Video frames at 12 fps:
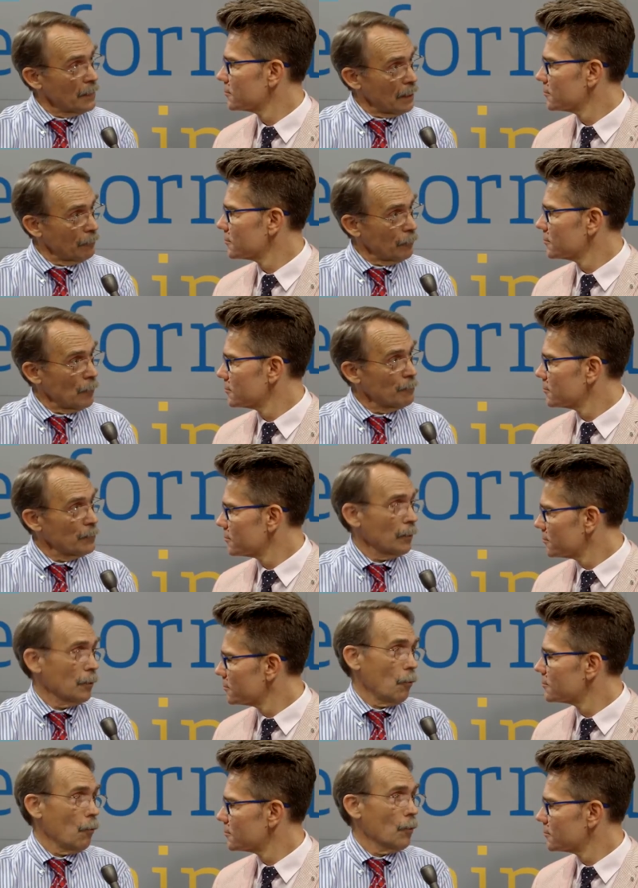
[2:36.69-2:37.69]
Speaker 1: that formed the
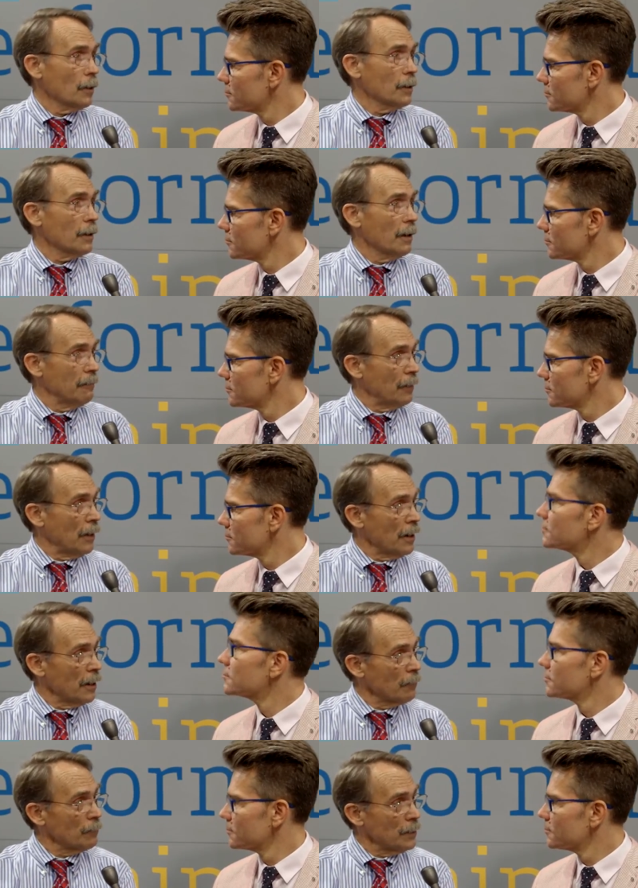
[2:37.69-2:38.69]
core of
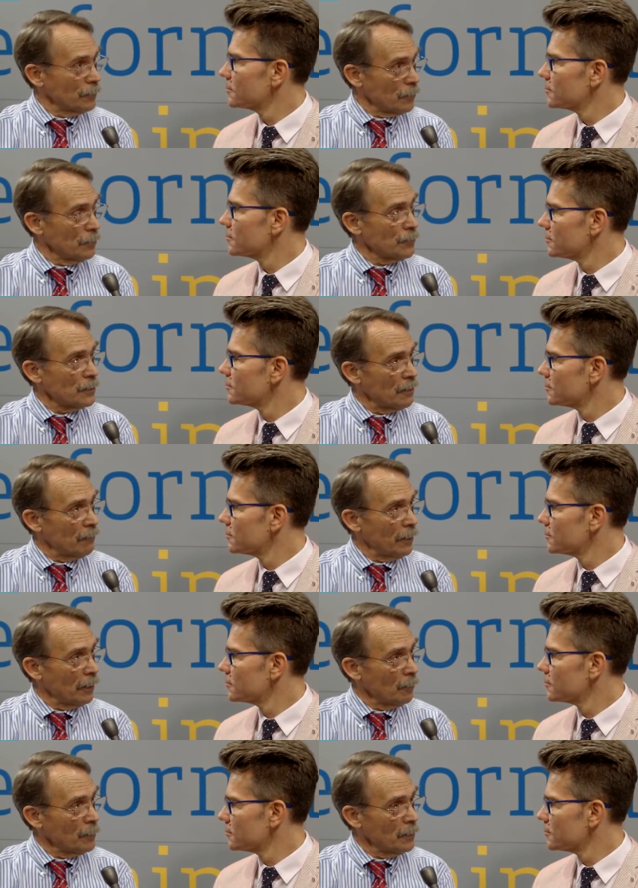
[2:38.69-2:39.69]
our research and
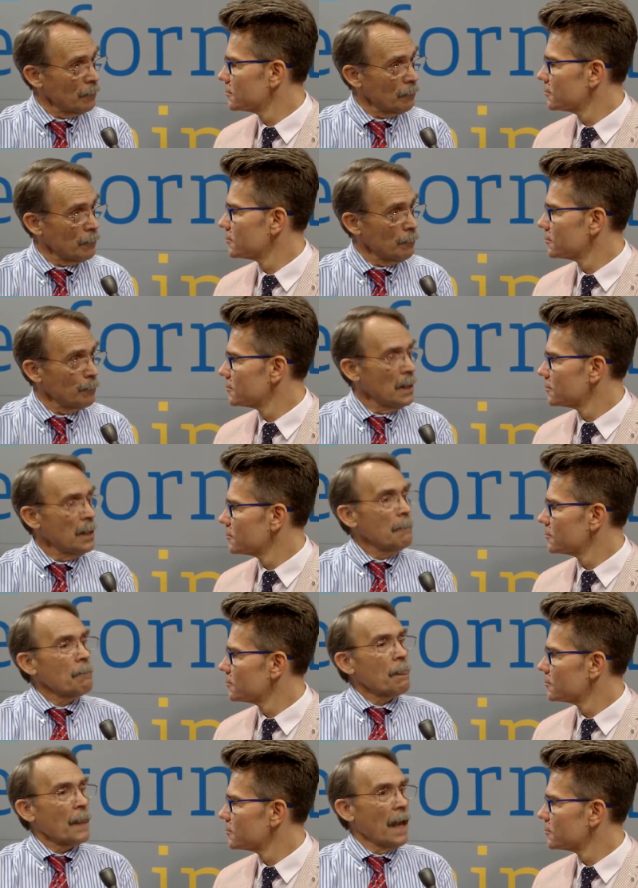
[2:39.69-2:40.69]
development group
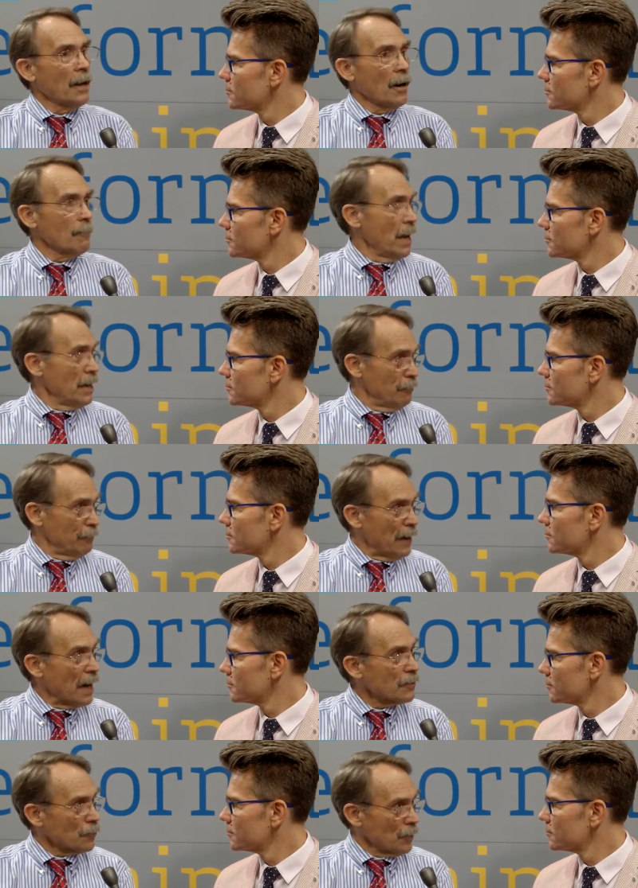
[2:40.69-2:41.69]
and our
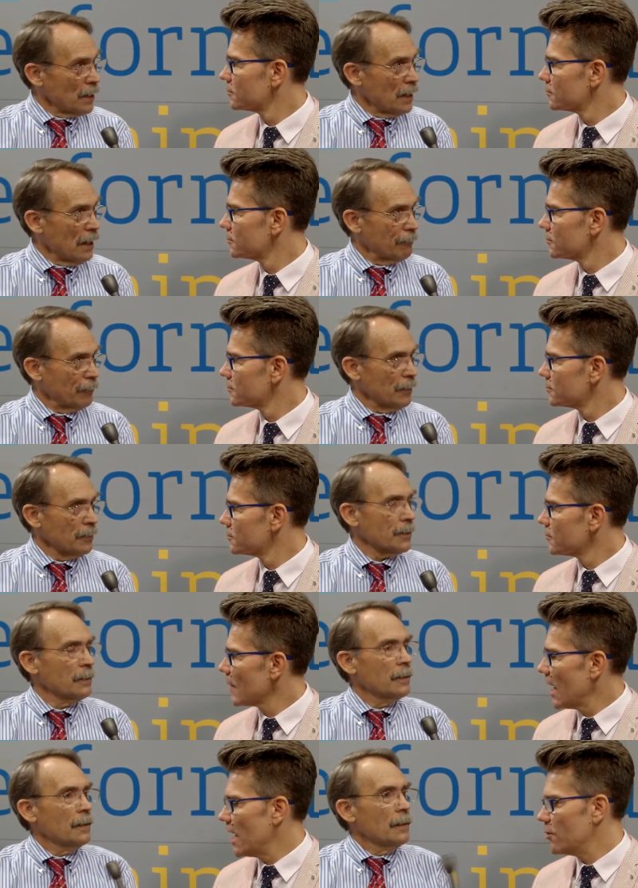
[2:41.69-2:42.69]
manufacturing effort.
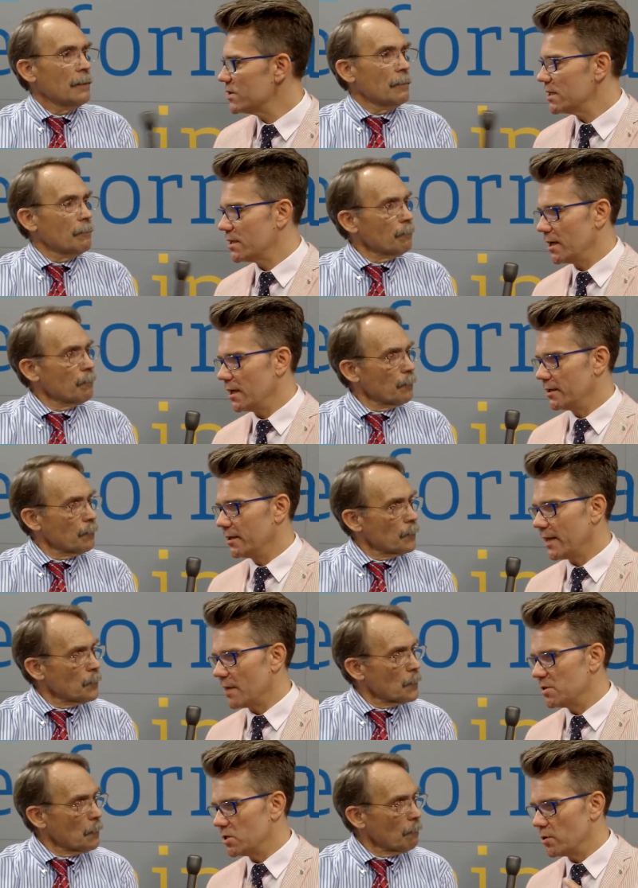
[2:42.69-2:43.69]
Speaker 2: Was it uh, the
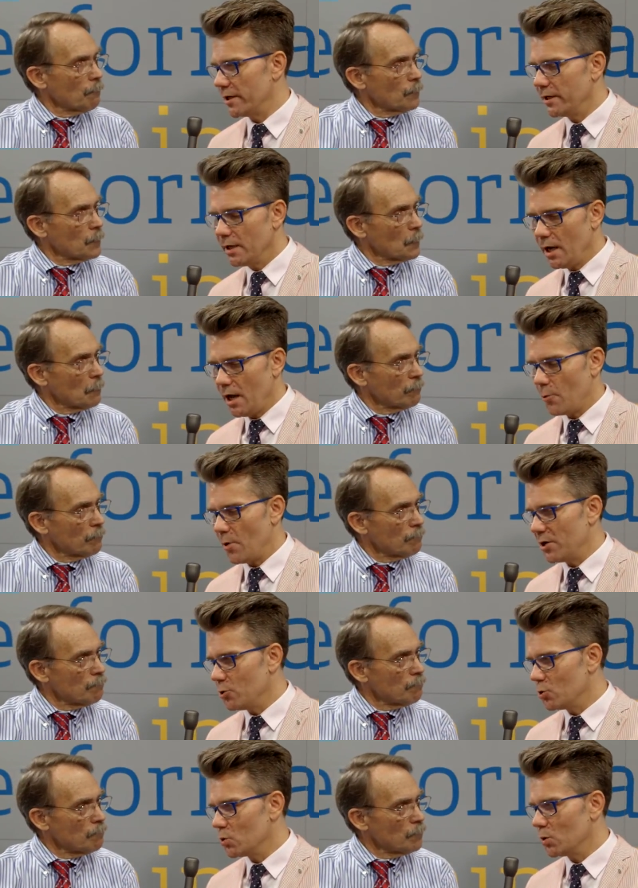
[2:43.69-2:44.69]
time, sorry, when
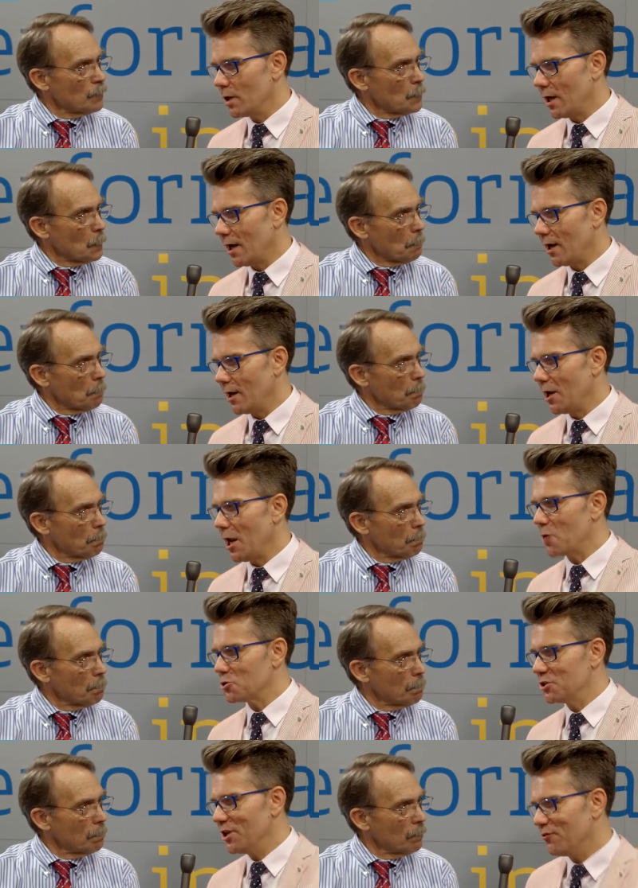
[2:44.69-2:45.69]
you uh,
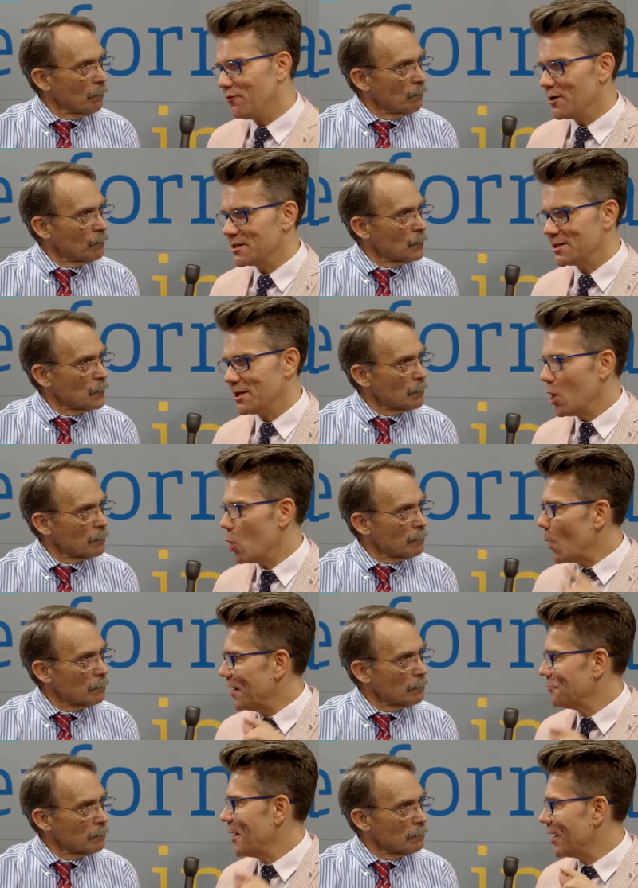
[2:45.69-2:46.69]
launched the first
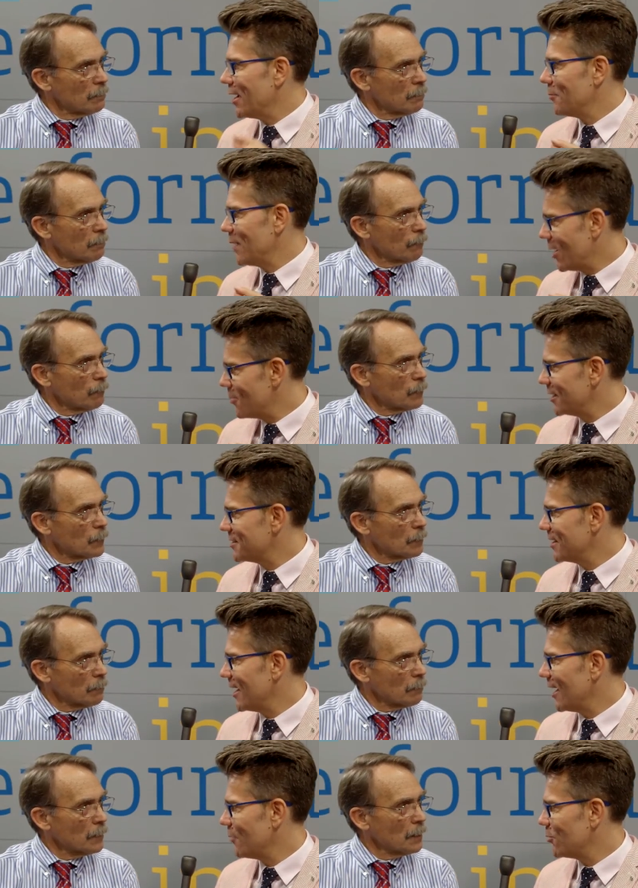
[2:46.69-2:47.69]
one meg megawatt
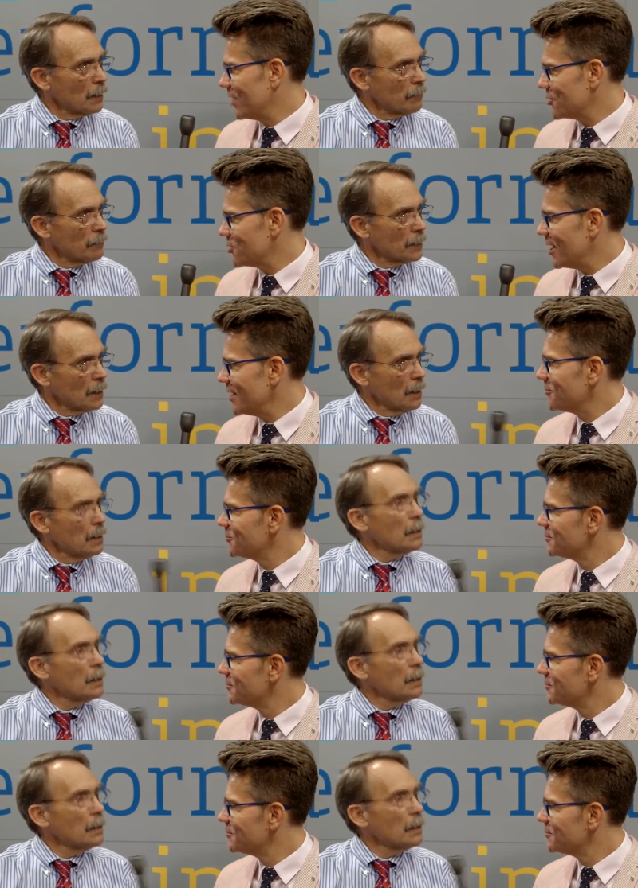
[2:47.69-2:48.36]
uh, production line?